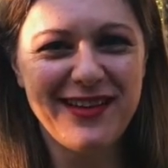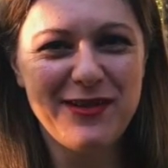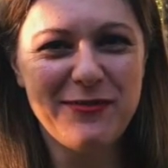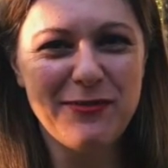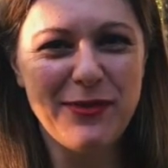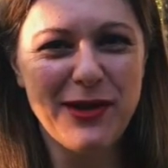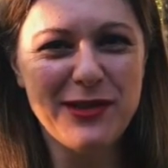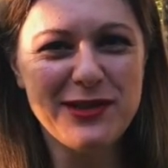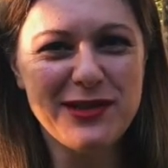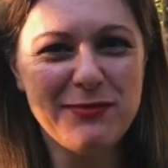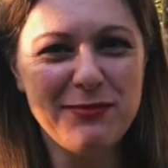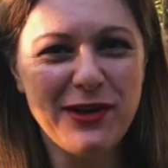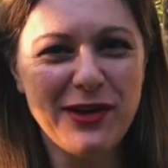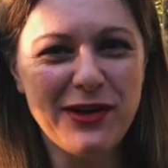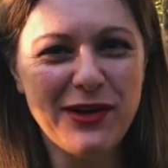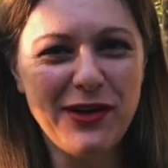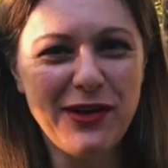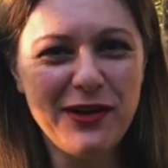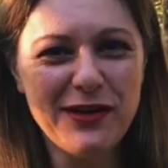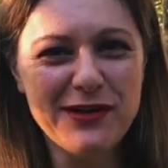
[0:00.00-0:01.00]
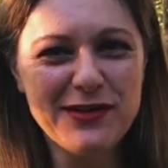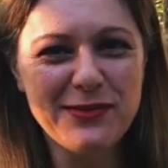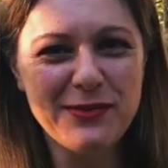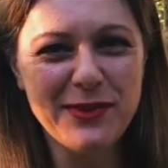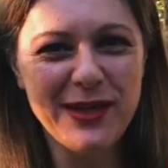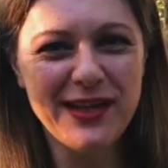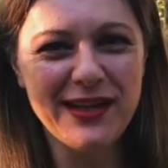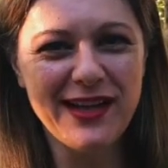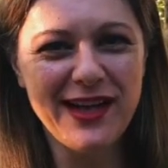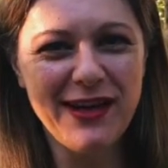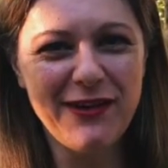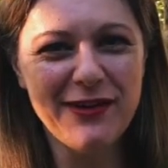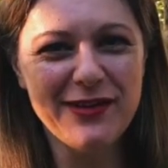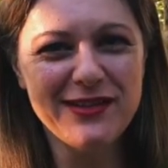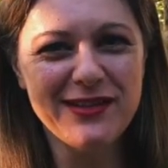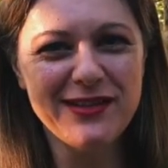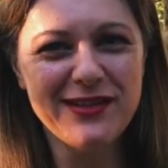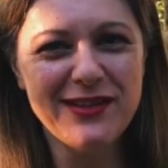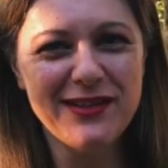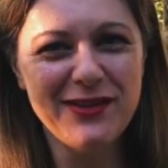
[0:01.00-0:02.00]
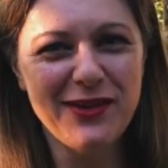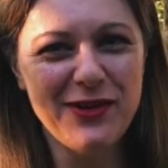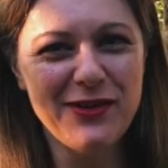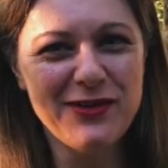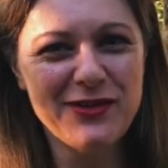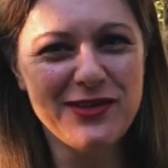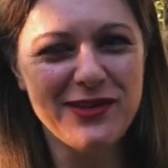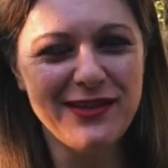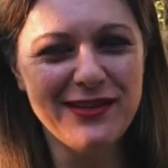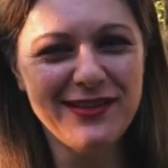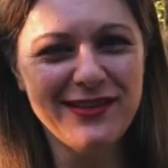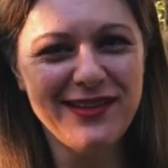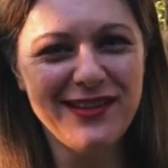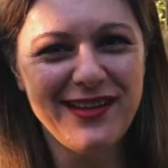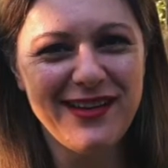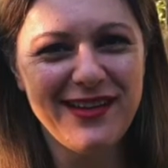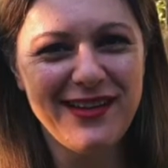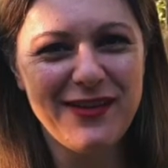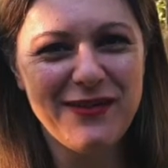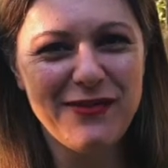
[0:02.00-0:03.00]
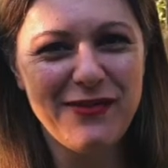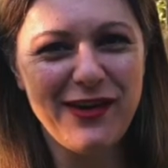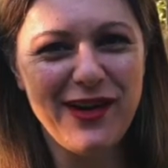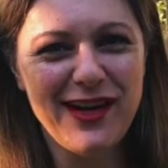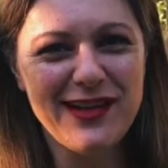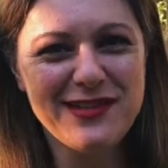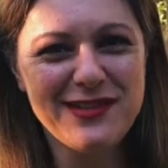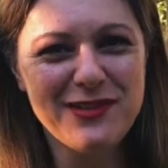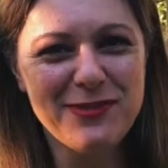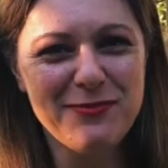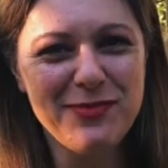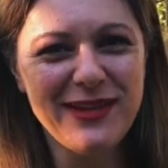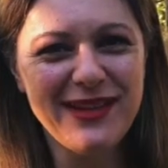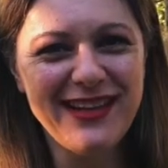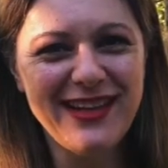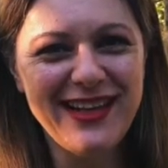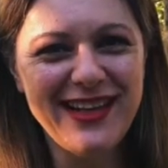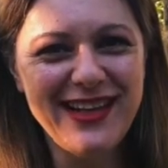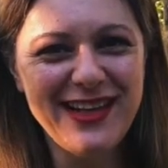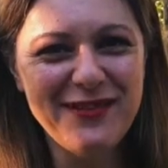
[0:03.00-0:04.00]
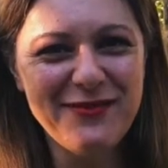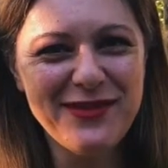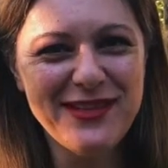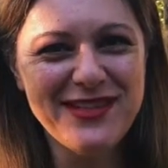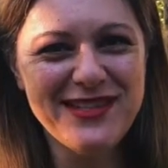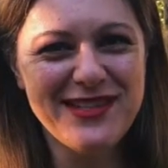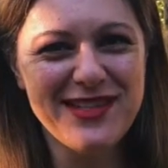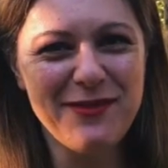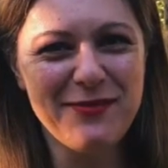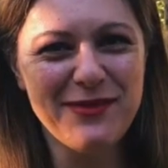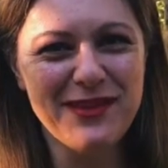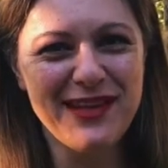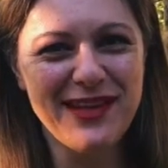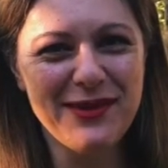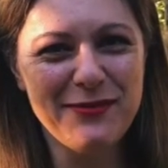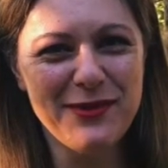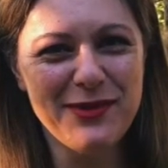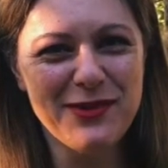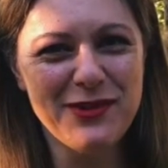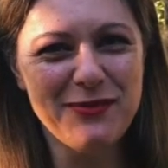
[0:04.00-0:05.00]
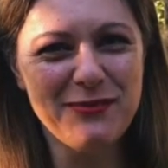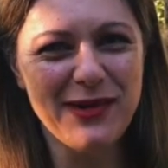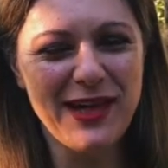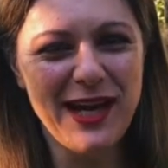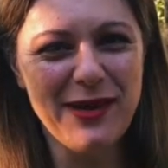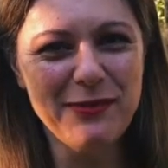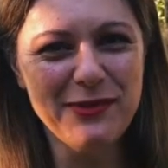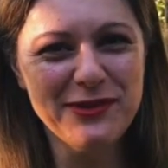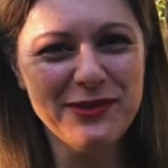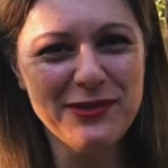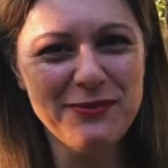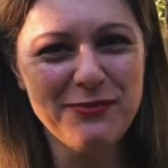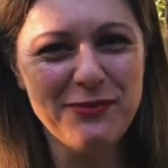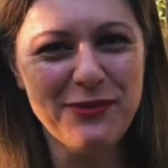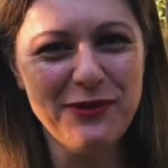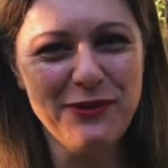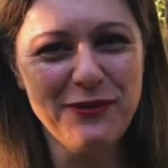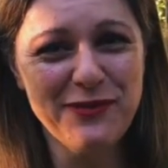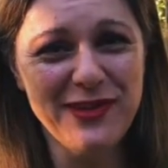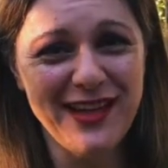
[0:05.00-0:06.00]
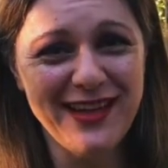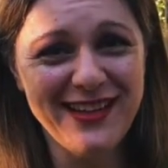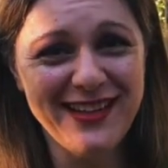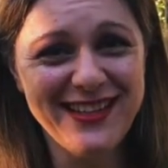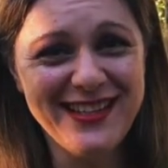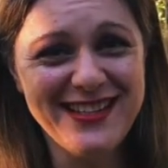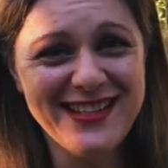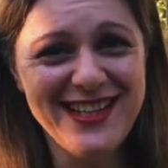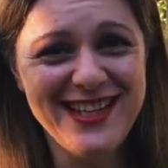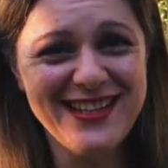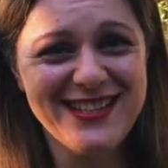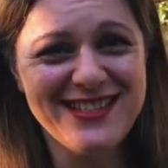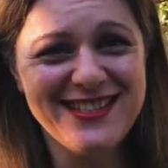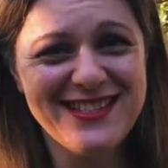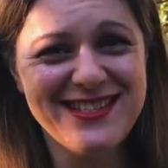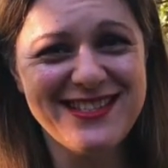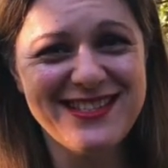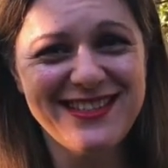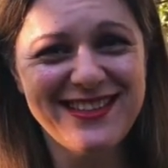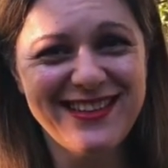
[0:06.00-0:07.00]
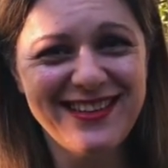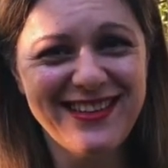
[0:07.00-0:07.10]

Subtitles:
Mostly because we inherited the notion for us to believe in something, we should be able to prove that it exists.